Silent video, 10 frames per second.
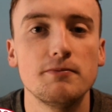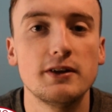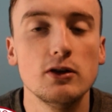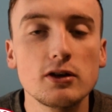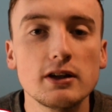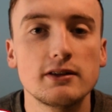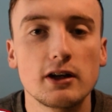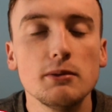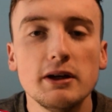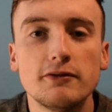They look like they're
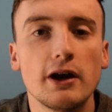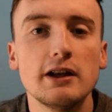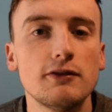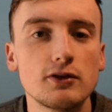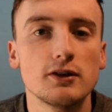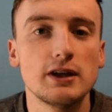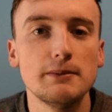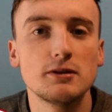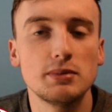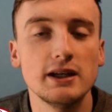going to be a very difficult
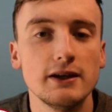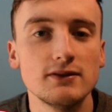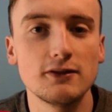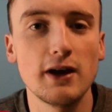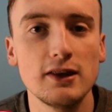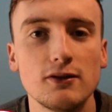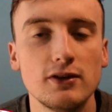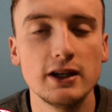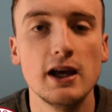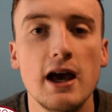team to beat, even
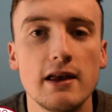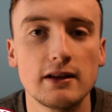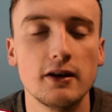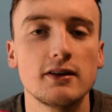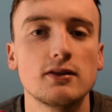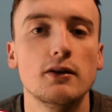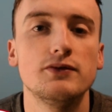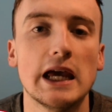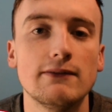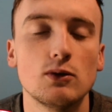defensively. The likes of
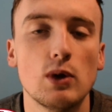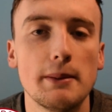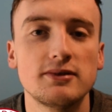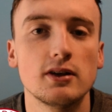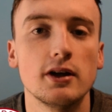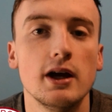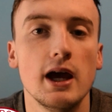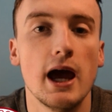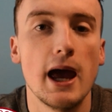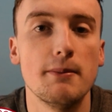David Webster,
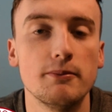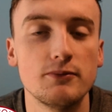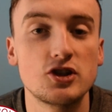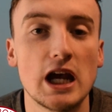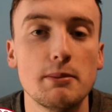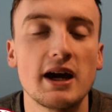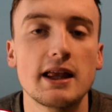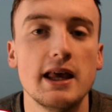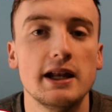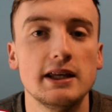Shane
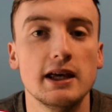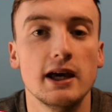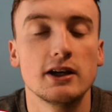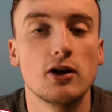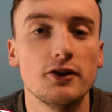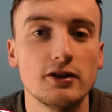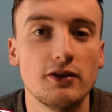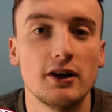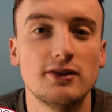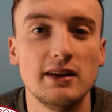McElhenney,
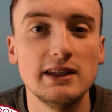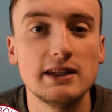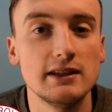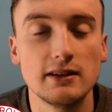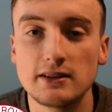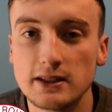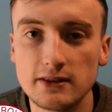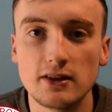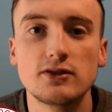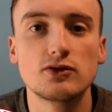Kosovar Sadiki.
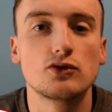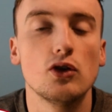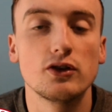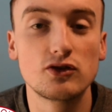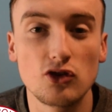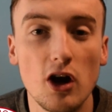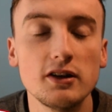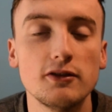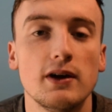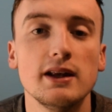It's a strong
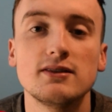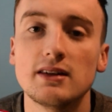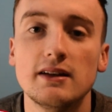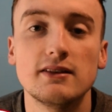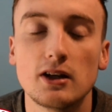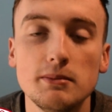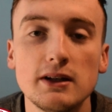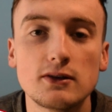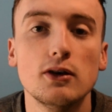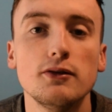defence, and it's going to be
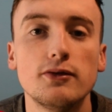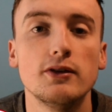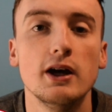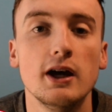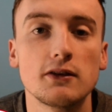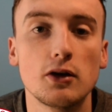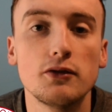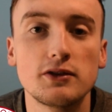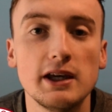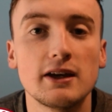a
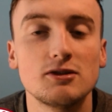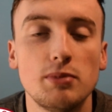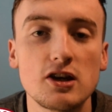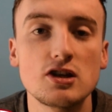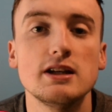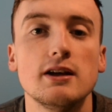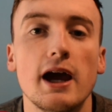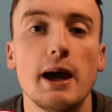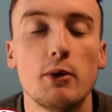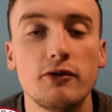tough gig, especially
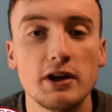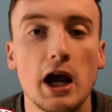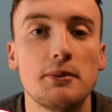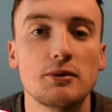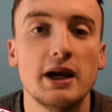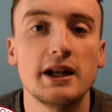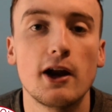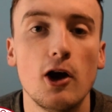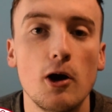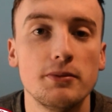when Finn Harps are playing
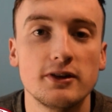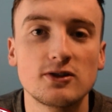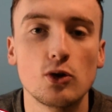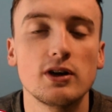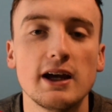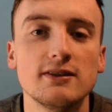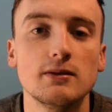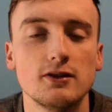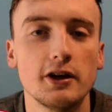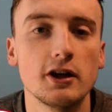at home to score against
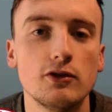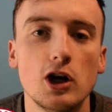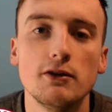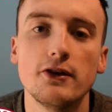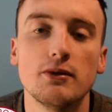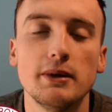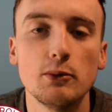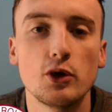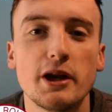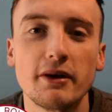them. Sligo Rovers, a bit
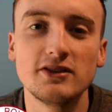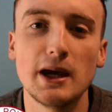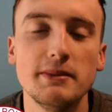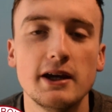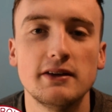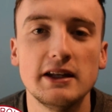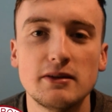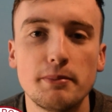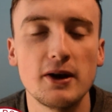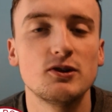worried about them now. They need
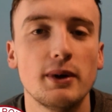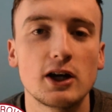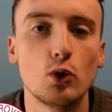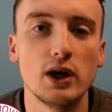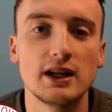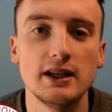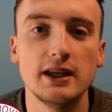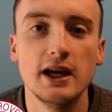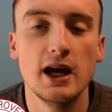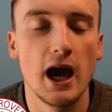to bounce back quickly.
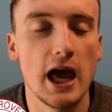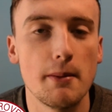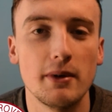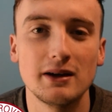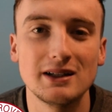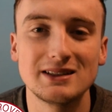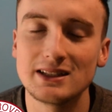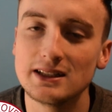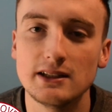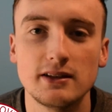
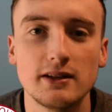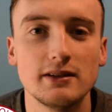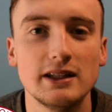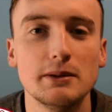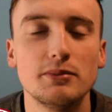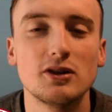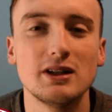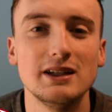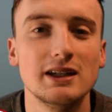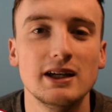Liam
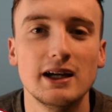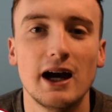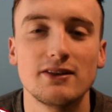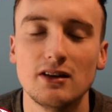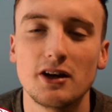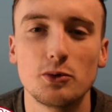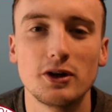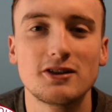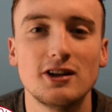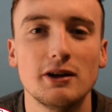Buckley has a lot of
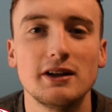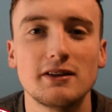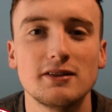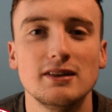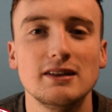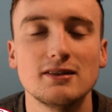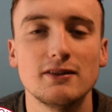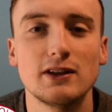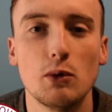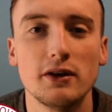work to do, I think, this season
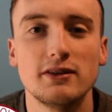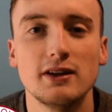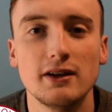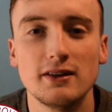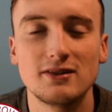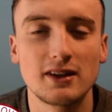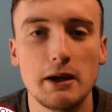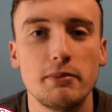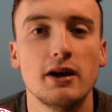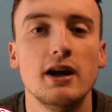if they want to
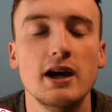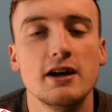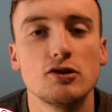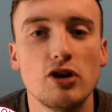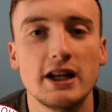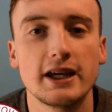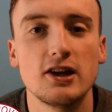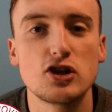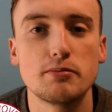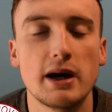escape the
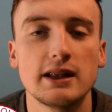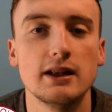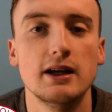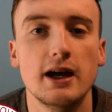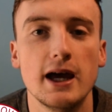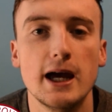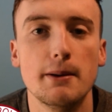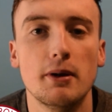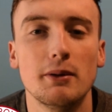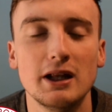relegation battle.
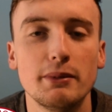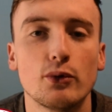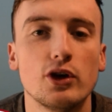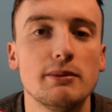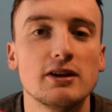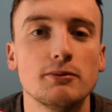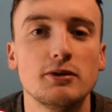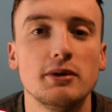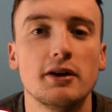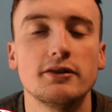I'm a little bit worried about them,
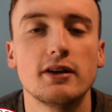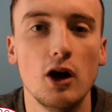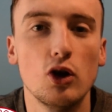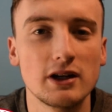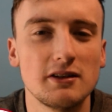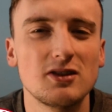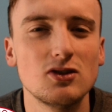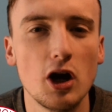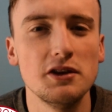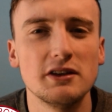to be honest. I look at their
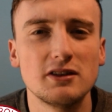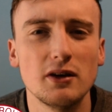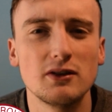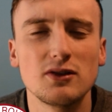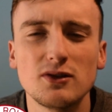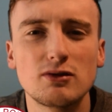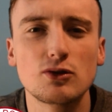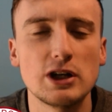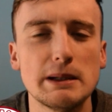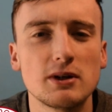side and it doesn't
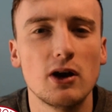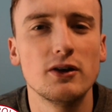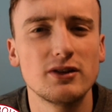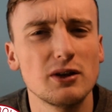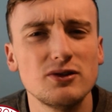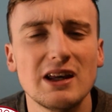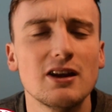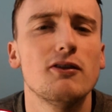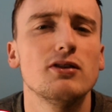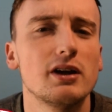scream goals. I don't see an
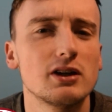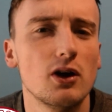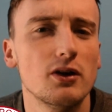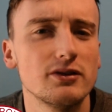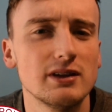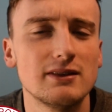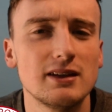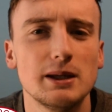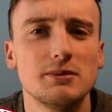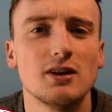awful lot of goals in that
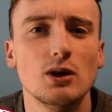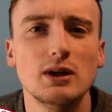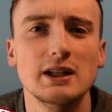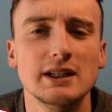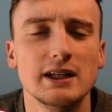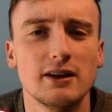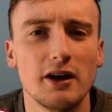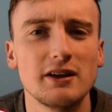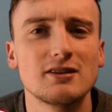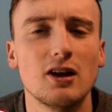team, so I
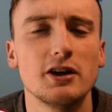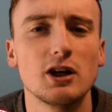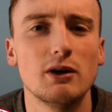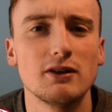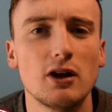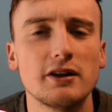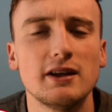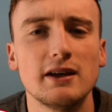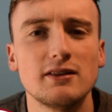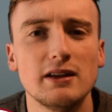think Sligo have a lot of
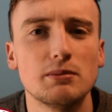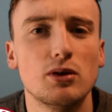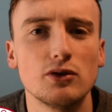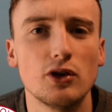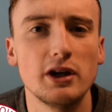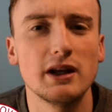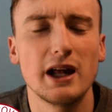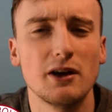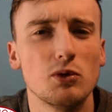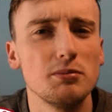things they need to put right,
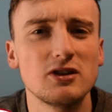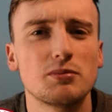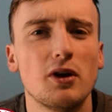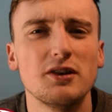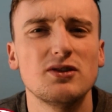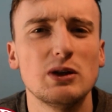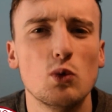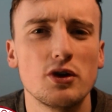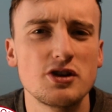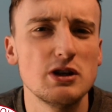and I wouldn't be surprised to see
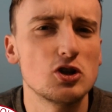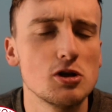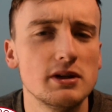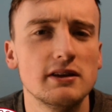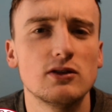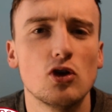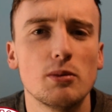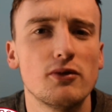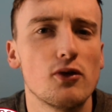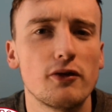1 or 2 coming in the door
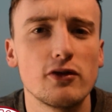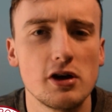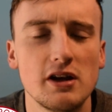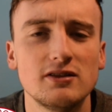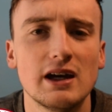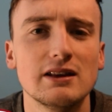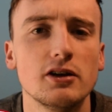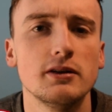before Friday's deadline.